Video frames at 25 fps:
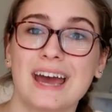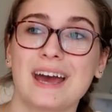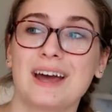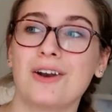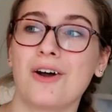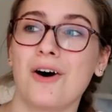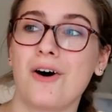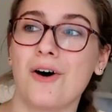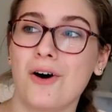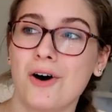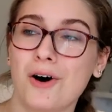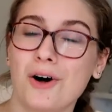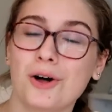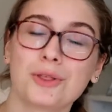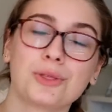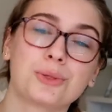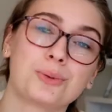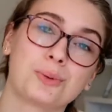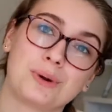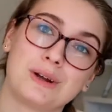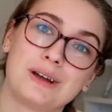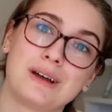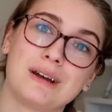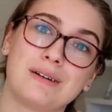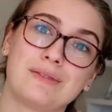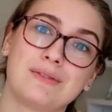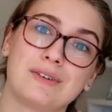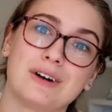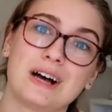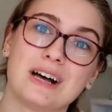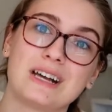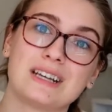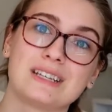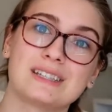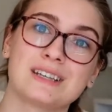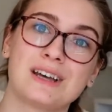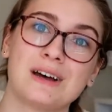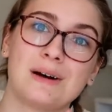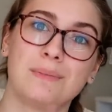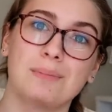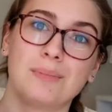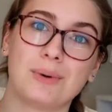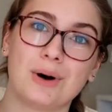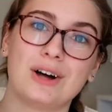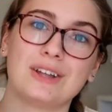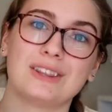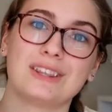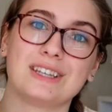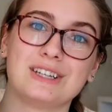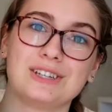And all 3 of us
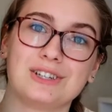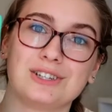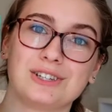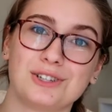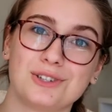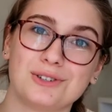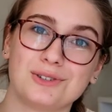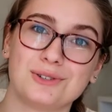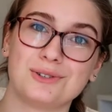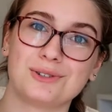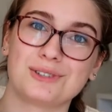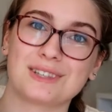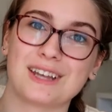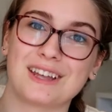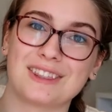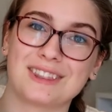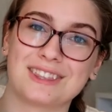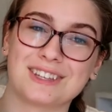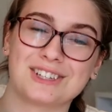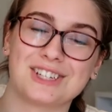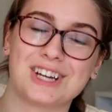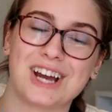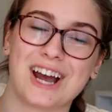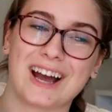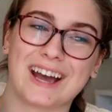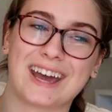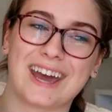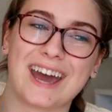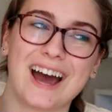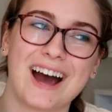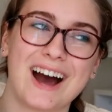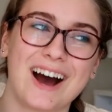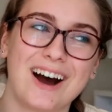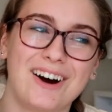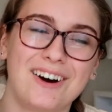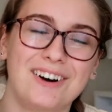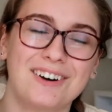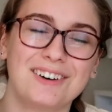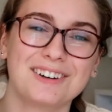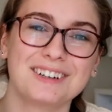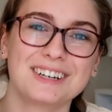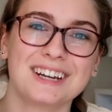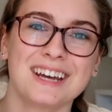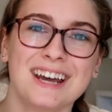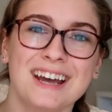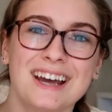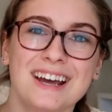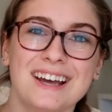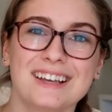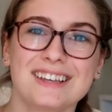bought these shoes at the checkout.